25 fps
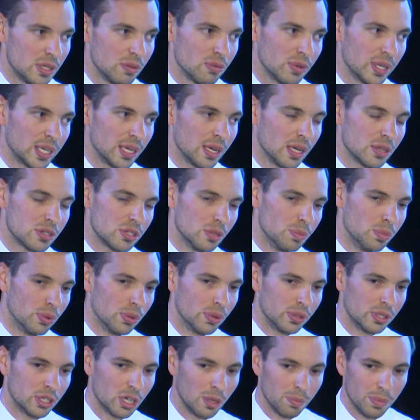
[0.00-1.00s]
in regards to
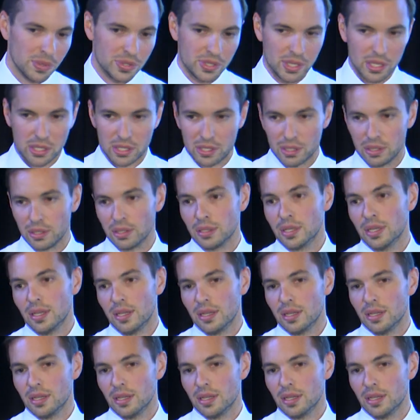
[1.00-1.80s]
board composition,